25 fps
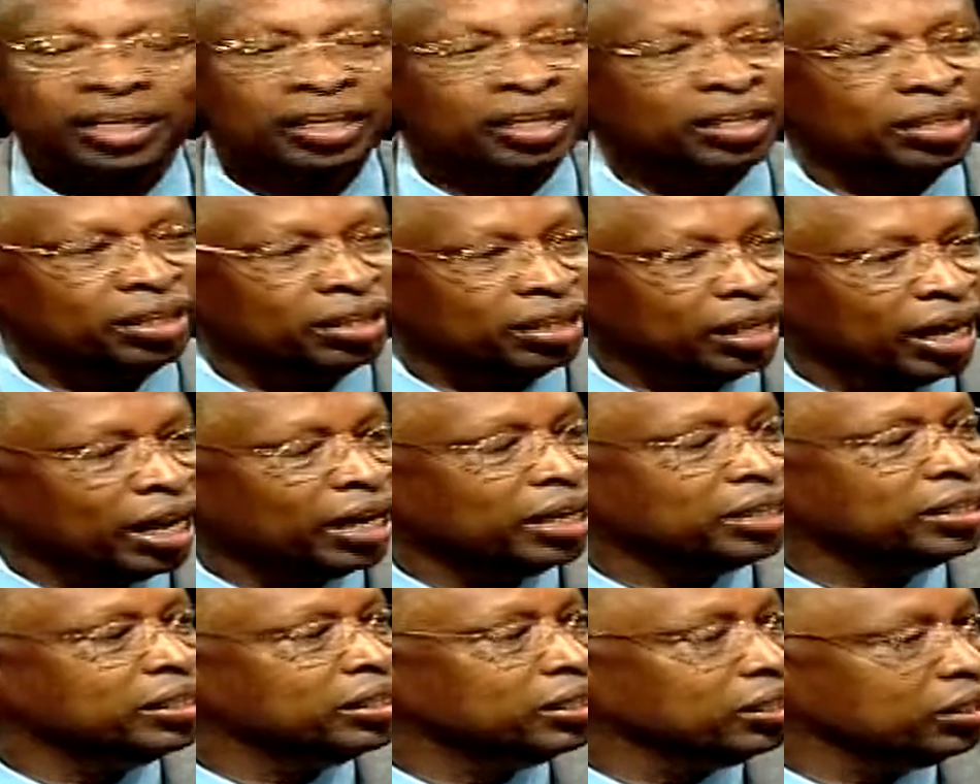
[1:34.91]

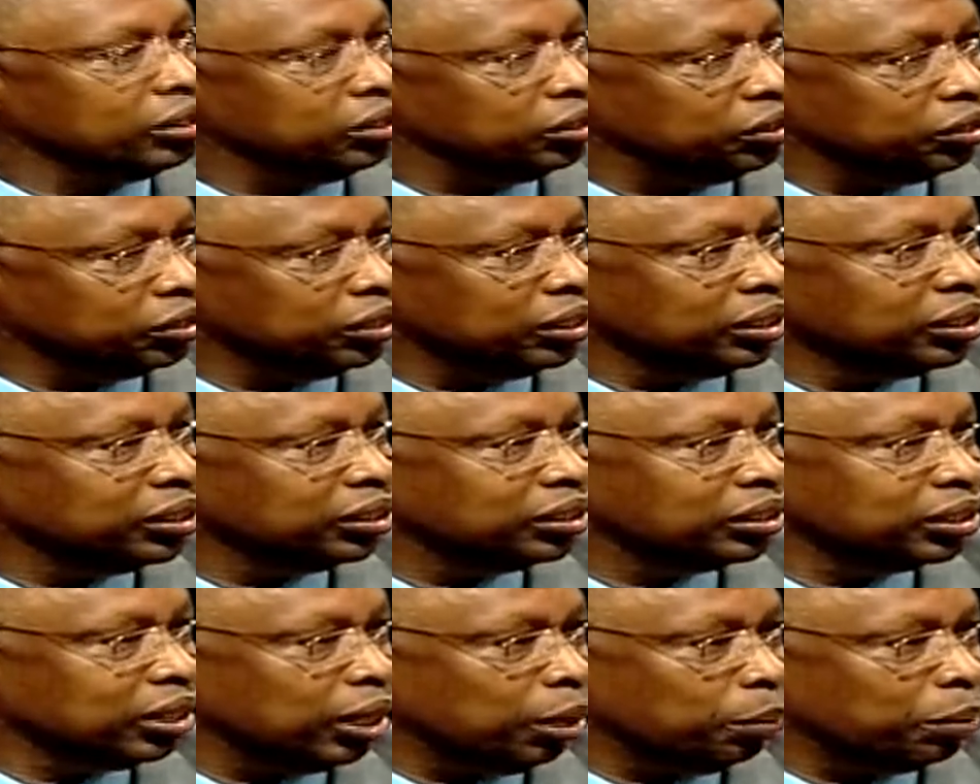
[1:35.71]
that
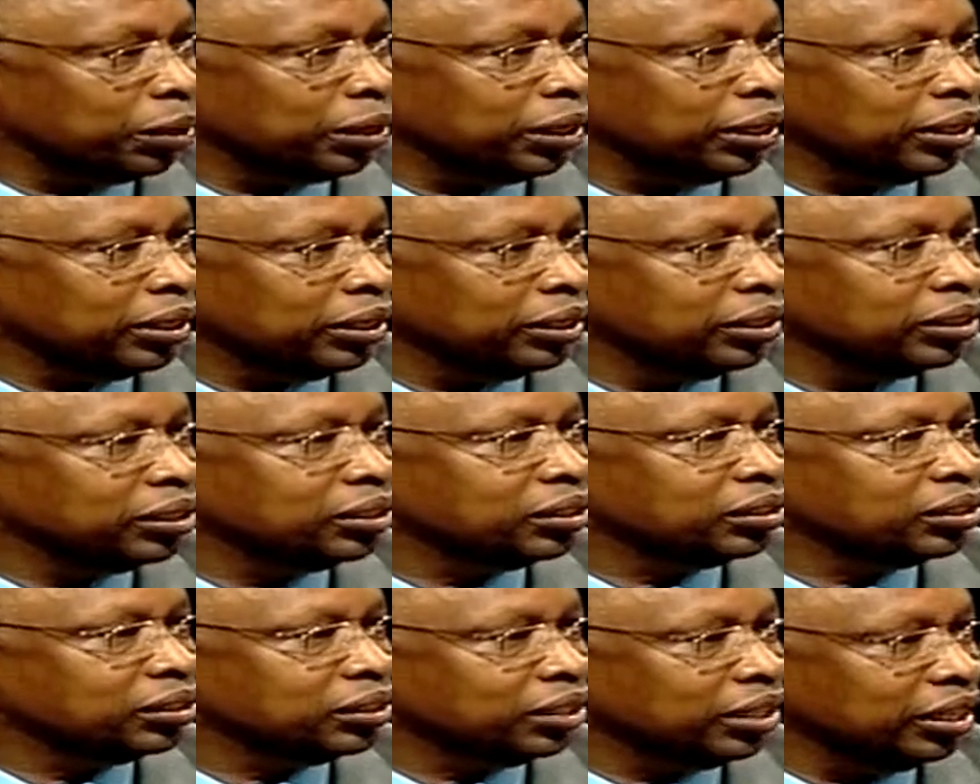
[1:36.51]
treats hepatitis
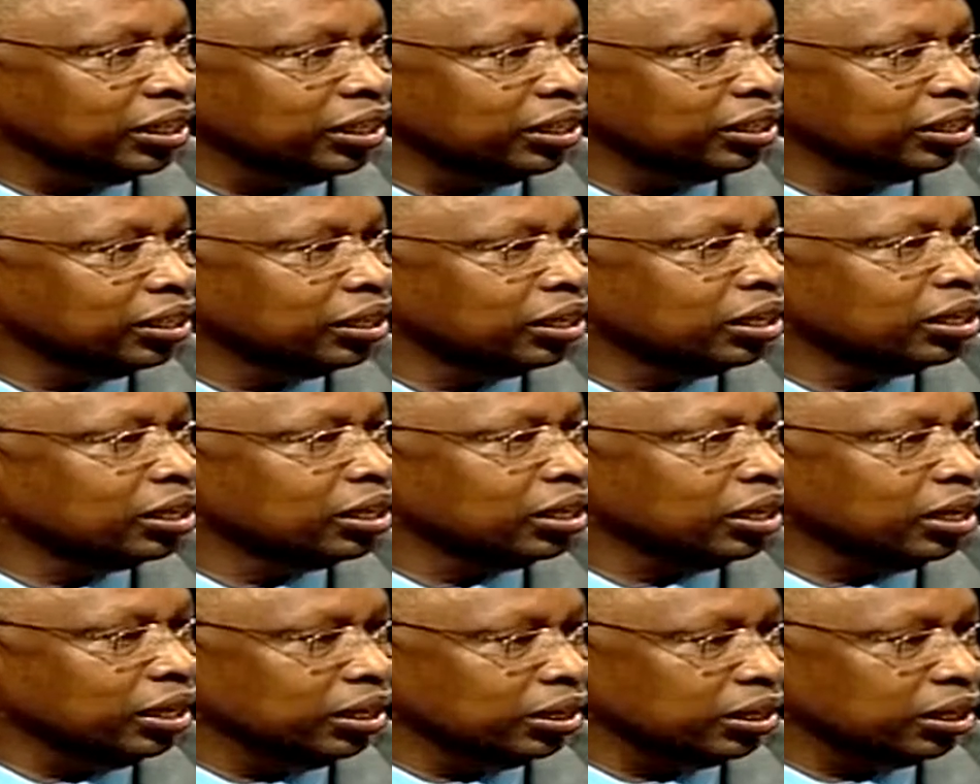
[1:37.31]
C
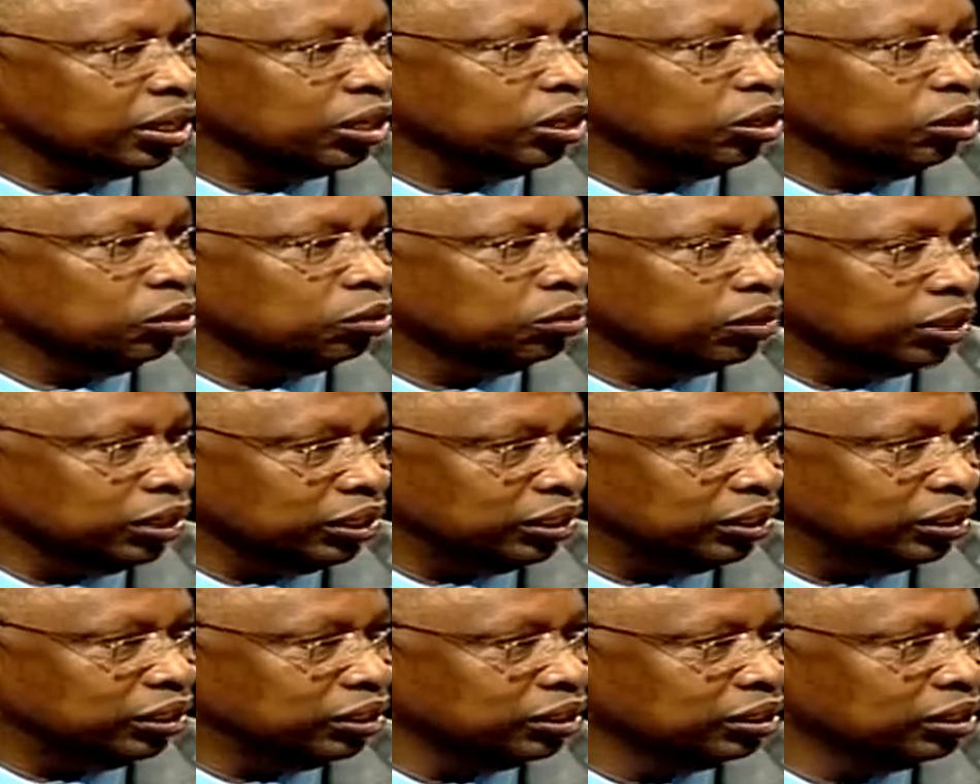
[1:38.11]
and cures.